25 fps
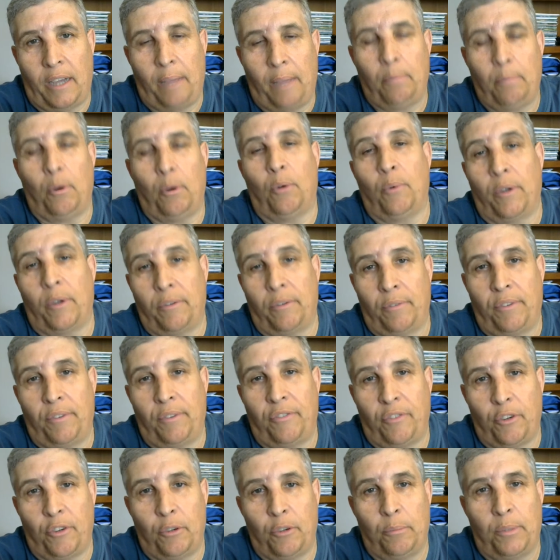I bought one
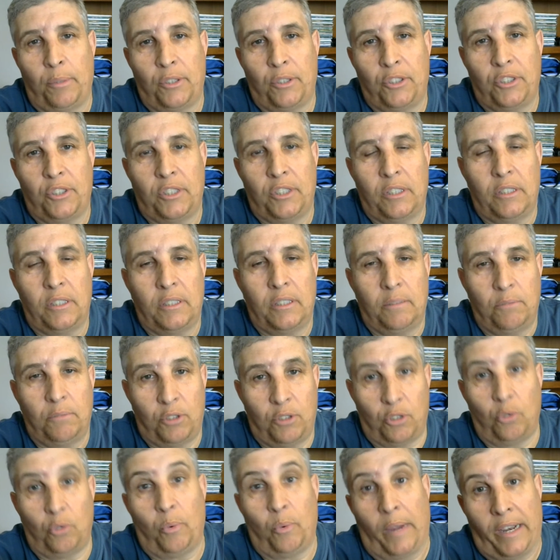refurbished.
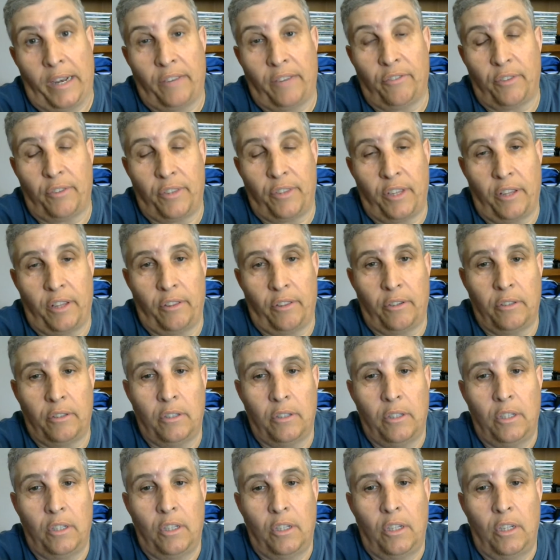Still waiting for the other.
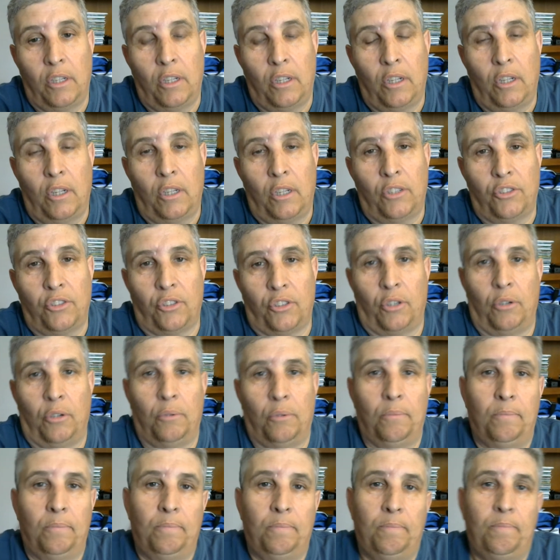
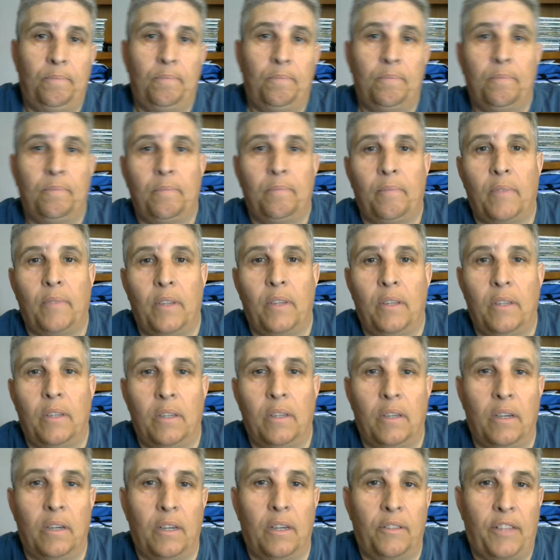So
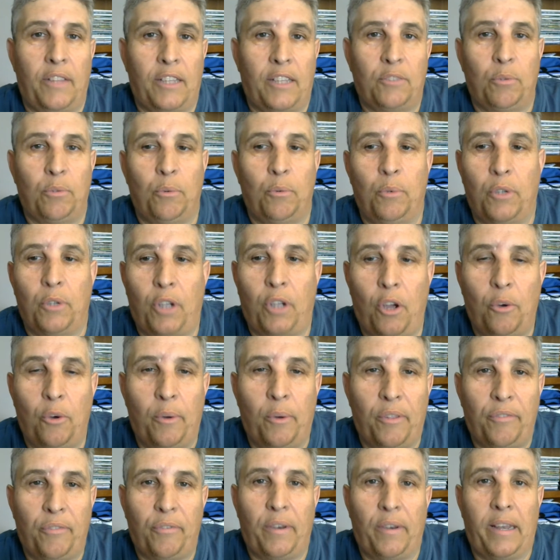that's what we'll go
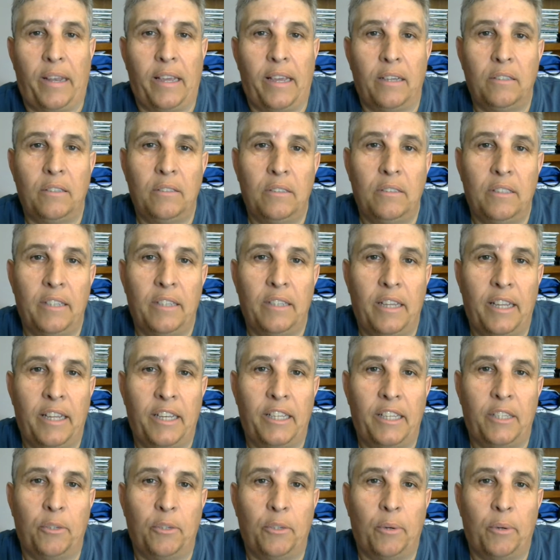with for now.
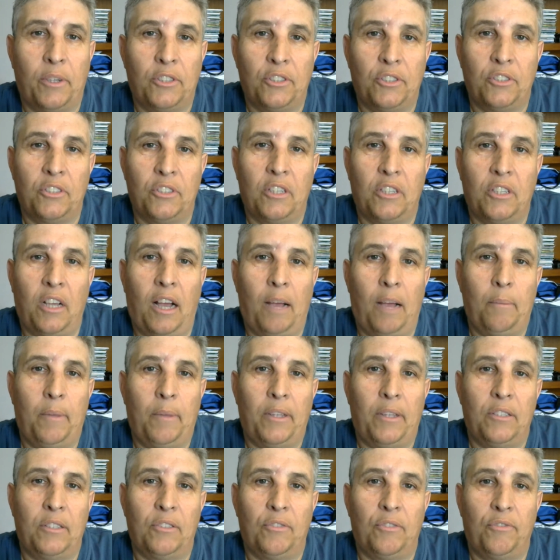Any questions,
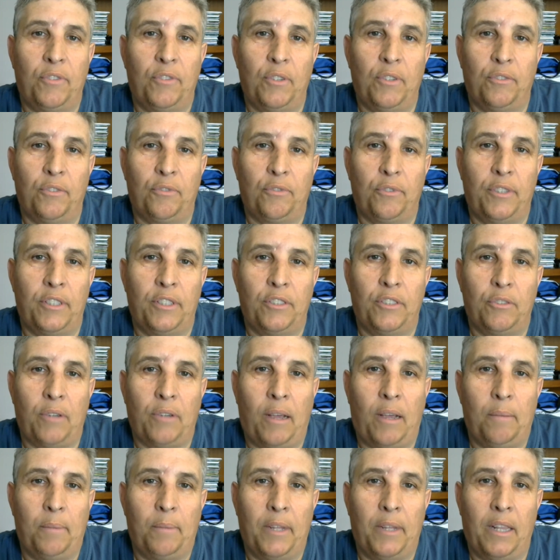comments, feel free to
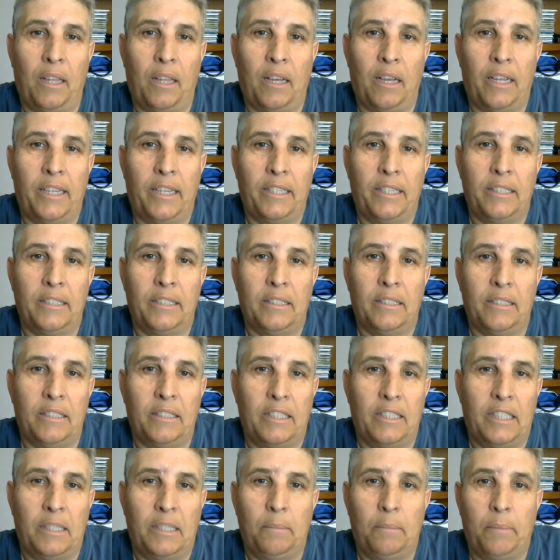drop me a line,
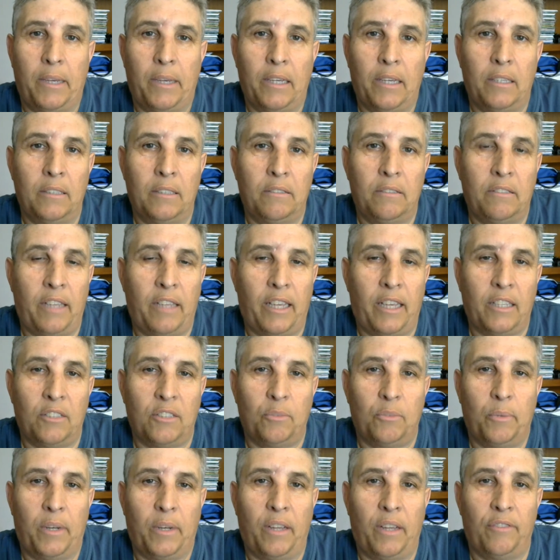email,
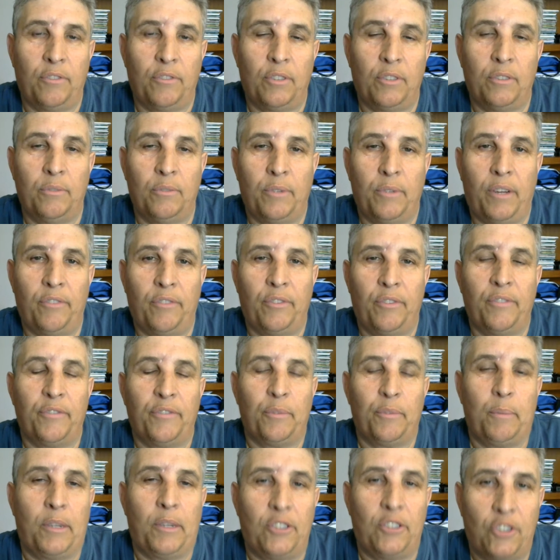text, whatever
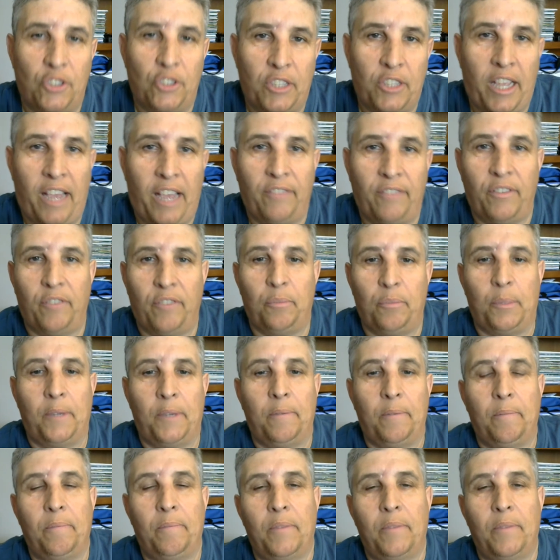information you have of me.